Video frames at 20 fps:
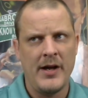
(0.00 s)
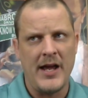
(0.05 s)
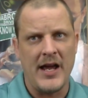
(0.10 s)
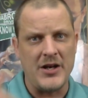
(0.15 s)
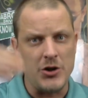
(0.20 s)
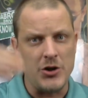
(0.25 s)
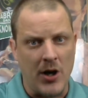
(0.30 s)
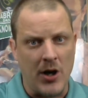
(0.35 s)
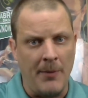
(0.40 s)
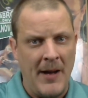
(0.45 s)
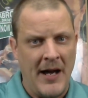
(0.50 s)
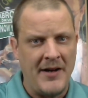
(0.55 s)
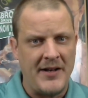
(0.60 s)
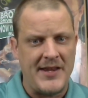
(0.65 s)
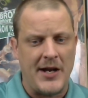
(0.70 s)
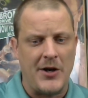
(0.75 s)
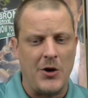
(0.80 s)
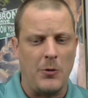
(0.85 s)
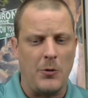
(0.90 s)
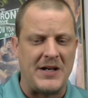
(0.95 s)
And you come out of
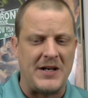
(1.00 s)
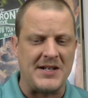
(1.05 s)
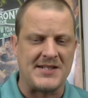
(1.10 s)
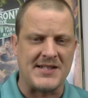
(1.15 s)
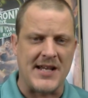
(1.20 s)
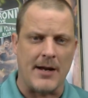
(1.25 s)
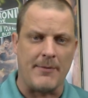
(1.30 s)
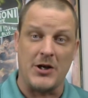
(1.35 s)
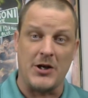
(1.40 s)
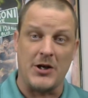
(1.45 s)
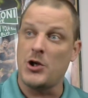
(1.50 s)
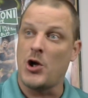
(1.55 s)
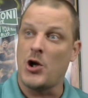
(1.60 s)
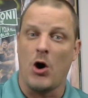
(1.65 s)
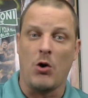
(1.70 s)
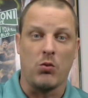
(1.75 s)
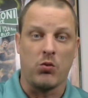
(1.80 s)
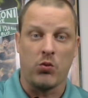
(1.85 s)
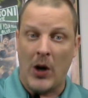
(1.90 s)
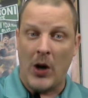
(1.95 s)
that opening segment and you
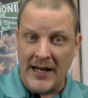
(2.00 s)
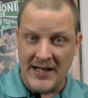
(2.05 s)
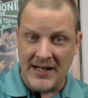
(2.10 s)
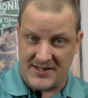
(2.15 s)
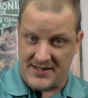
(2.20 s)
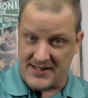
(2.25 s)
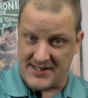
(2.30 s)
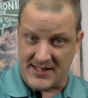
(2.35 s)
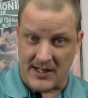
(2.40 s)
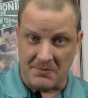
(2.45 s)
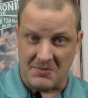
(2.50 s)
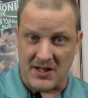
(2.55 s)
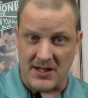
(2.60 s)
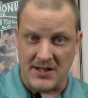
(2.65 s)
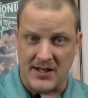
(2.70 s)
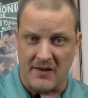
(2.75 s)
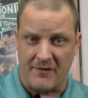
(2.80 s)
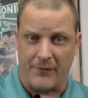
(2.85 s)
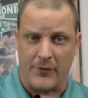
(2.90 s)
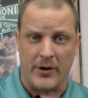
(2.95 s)
go right to something
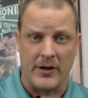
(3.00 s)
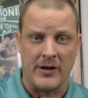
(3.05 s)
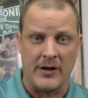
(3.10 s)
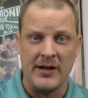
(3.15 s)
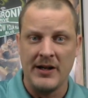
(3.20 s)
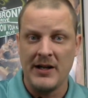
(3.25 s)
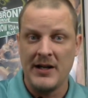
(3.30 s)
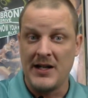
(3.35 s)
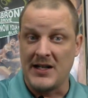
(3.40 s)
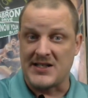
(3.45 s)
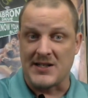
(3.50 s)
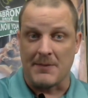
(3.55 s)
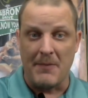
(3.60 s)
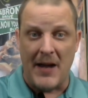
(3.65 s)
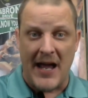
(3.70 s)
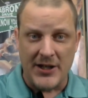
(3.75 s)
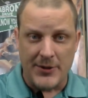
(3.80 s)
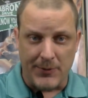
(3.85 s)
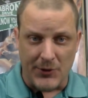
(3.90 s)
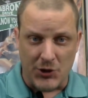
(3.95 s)
different. It's a
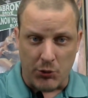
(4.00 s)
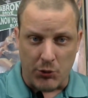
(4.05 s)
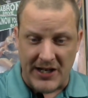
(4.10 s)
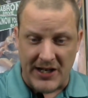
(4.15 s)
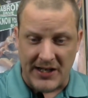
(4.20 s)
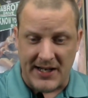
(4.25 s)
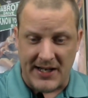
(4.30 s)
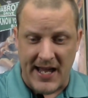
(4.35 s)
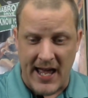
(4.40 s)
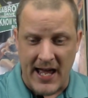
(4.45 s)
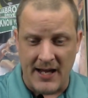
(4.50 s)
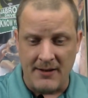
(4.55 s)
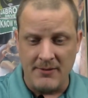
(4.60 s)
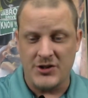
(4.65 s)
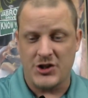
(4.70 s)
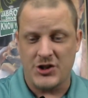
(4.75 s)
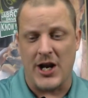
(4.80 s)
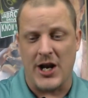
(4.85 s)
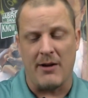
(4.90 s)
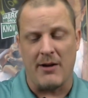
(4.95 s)
match between Ken
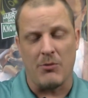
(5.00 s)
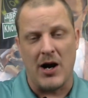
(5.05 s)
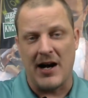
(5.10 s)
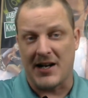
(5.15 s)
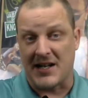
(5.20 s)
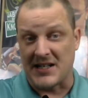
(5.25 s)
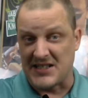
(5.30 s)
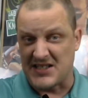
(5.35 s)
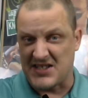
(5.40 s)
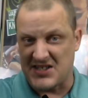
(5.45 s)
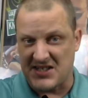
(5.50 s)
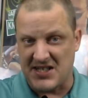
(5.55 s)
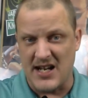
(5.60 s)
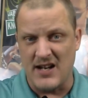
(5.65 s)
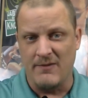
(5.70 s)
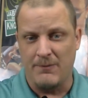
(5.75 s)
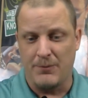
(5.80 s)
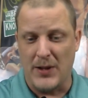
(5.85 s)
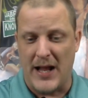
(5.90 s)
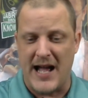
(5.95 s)
Shamrock and
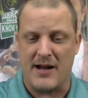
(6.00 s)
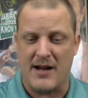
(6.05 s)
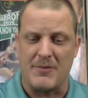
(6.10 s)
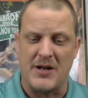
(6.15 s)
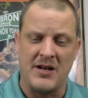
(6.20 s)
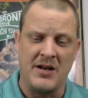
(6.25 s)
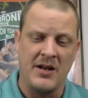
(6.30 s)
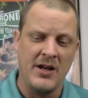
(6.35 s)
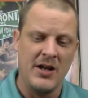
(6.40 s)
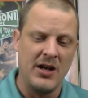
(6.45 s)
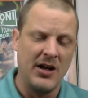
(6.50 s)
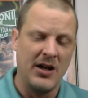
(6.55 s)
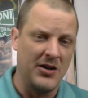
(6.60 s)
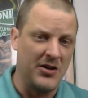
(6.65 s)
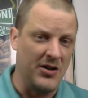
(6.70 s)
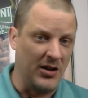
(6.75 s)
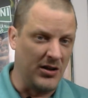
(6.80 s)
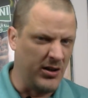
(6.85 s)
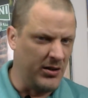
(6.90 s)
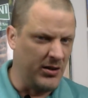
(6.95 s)
Steve Blackman
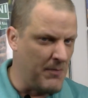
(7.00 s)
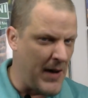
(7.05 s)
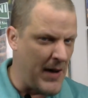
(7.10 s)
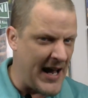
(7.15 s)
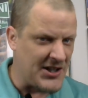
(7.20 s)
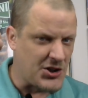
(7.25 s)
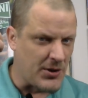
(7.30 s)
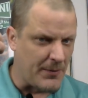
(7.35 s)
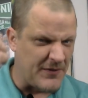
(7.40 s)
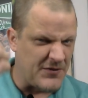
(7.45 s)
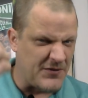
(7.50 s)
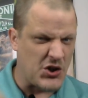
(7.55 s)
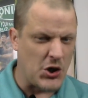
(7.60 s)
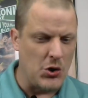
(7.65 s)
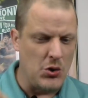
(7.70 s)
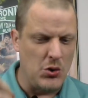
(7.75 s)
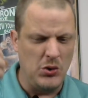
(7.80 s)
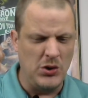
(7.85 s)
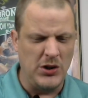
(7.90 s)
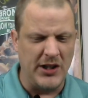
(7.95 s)
matchup of
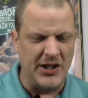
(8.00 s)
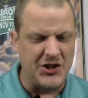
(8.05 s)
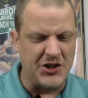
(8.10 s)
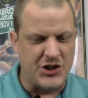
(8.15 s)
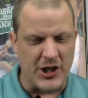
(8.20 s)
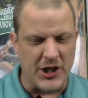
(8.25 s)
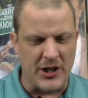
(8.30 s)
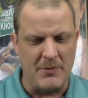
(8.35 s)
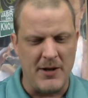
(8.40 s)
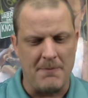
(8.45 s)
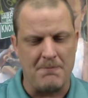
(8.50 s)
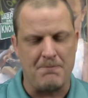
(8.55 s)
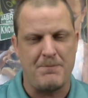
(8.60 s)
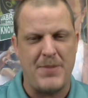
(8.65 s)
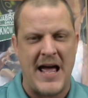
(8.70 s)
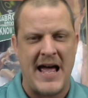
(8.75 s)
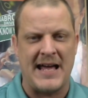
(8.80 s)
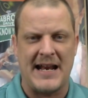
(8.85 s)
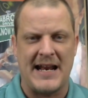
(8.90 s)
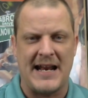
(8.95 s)
two legitimate
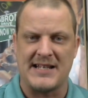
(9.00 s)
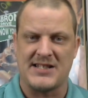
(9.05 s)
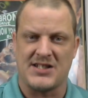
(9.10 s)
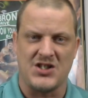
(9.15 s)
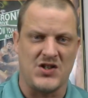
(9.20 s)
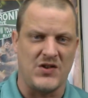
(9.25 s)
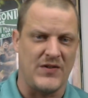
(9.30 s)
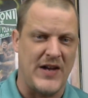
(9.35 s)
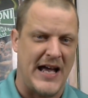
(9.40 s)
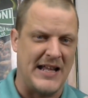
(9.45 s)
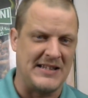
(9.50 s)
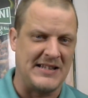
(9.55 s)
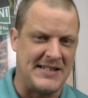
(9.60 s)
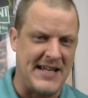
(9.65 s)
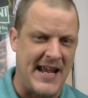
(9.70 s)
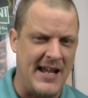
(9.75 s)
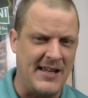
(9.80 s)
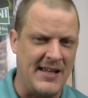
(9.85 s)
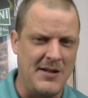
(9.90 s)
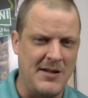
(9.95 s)
badasses. You've got
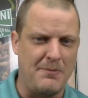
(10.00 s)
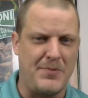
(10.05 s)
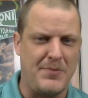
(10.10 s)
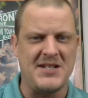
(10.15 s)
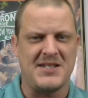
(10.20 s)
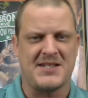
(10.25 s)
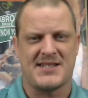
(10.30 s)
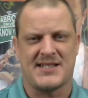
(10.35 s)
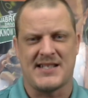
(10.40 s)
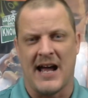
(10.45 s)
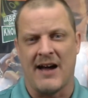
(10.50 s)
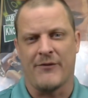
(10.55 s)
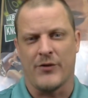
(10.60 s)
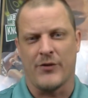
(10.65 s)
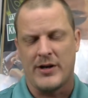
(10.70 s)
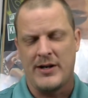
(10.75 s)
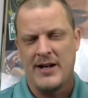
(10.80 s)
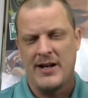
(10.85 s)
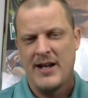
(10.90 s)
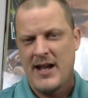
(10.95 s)
Dan the Beast
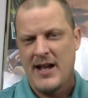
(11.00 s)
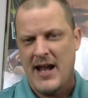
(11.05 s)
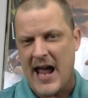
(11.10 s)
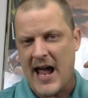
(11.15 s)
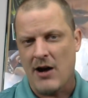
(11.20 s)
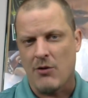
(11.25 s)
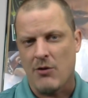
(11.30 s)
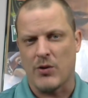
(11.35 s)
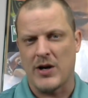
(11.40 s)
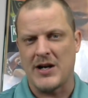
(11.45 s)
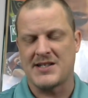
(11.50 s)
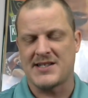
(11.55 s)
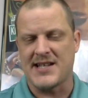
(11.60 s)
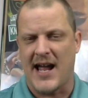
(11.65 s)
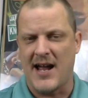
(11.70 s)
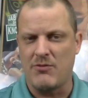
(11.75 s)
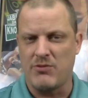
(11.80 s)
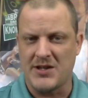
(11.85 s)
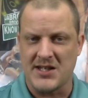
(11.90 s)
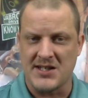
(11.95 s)
Severn at
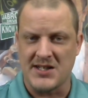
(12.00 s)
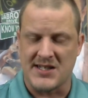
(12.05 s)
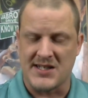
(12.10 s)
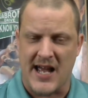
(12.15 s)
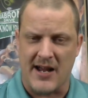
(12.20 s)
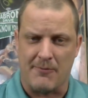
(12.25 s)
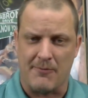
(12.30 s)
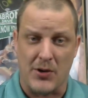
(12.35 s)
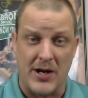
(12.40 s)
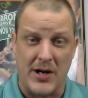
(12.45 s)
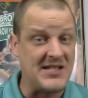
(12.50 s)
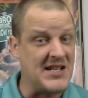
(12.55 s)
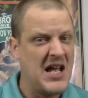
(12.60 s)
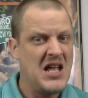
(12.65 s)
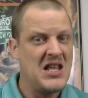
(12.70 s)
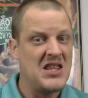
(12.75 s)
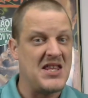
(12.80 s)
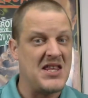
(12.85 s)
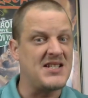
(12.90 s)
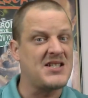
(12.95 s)
ringside with his neck brace.
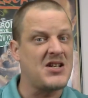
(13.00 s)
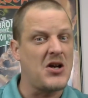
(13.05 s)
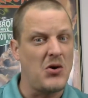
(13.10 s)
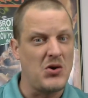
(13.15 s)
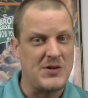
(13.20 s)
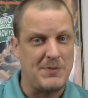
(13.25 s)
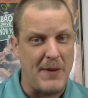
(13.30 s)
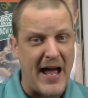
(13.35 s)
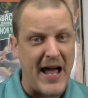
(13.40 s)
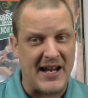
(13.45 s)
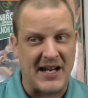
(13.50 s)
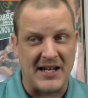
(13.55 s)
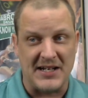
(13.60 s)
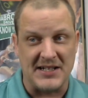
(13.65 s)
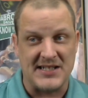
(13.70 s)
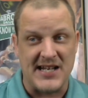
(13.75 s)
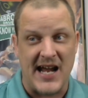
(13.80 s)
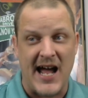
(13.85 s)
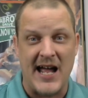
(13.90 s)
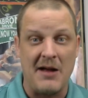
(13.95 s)
This goes back at
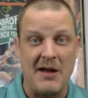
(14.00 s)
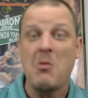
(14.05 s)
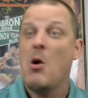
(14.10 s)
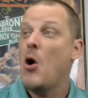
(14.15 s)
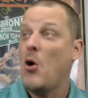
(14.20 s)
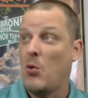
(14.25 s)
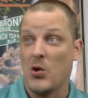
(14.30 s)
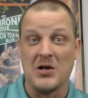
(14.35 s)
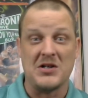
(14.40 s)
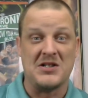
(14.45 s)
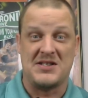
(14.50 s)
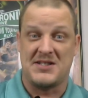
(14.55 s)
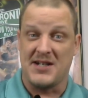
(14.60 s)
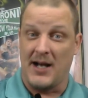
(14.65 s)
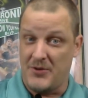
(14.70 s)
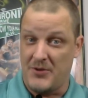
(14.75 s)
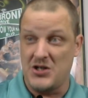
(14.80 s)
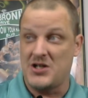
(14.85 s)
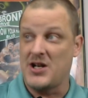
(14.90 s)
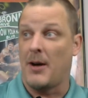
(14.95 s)
a time where
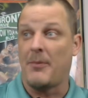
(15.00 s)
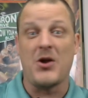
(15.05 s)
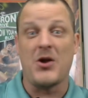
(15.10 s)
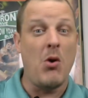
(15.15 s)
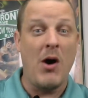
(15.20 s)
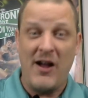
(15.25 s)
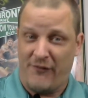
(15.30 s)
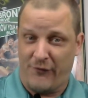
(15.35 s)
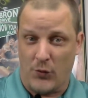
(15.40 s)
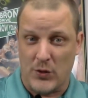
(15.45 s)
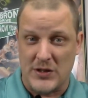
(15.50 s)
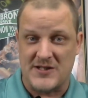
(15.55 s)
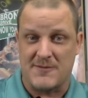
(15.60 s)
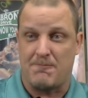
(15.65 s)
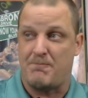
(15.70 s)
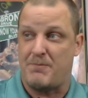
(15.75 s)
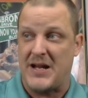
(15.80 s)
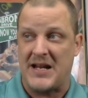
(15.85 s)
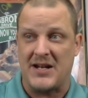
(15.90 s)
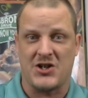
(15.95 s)
WWF was
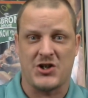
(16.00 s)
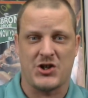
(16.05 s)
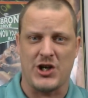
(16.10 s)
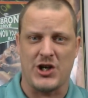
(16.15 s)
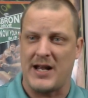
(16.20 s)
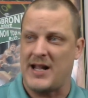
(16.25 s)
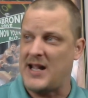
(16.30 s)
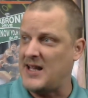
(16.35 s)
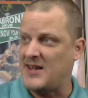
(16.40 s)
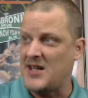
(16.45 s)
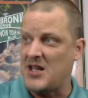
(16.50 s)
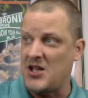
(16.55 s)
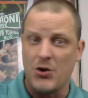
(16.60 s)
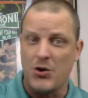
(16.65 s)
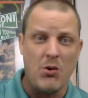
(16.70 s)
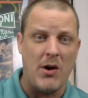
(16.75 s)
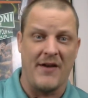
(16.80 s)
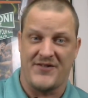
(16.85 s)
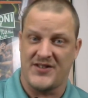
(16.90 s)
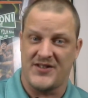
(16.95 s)
big shit and the
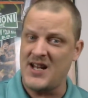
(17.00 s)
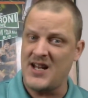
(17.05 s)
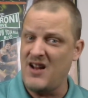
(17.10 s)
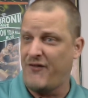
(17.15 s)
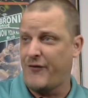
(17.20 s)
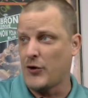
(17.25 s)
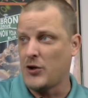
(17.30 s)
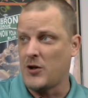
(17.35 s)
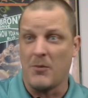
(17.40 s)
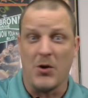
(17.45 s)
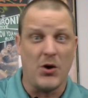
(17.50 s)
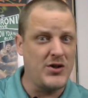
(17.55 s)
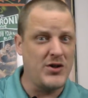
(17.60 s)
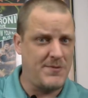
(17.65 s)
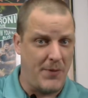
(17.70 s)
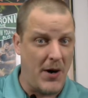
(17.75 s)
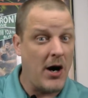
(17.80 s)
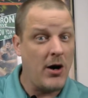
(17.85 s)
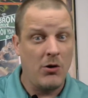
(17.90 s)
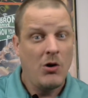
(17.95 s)
UFC, for the
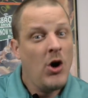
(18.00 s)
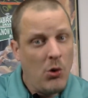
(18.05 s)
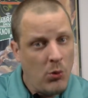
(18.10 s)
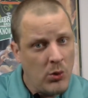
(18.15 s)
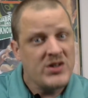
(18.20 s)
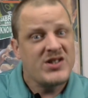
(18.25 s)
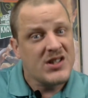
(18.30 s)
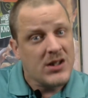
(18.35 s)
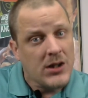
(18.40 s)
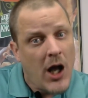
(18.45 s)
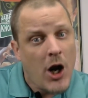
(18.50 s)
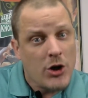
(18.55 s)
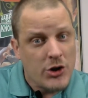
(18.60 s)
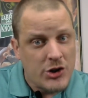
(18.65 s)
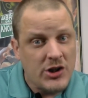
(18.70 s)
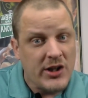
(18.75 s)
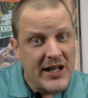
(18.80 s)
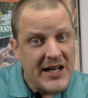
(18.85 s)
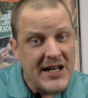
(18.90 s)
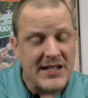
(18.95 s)
most part, was
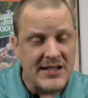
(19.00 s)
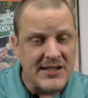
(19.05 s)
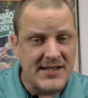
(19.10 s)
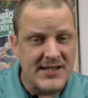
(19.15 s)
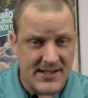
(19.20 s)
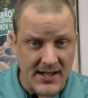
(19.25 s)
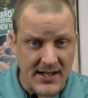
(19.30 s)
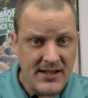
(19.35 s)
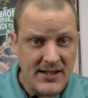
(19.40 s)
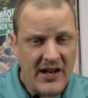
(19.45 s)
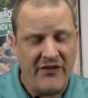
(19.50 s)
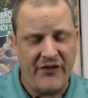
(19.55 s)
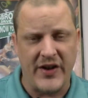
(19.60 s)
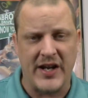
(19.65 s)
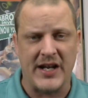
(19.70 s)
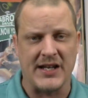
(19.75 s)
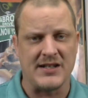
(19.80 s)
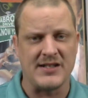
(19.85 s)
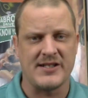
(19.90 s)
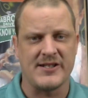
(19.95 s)
largely
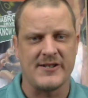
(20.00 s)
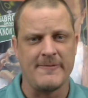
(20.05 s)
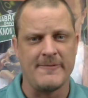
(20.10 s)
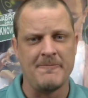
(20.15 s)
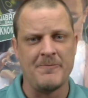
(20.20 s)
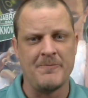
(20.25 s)
insignificant.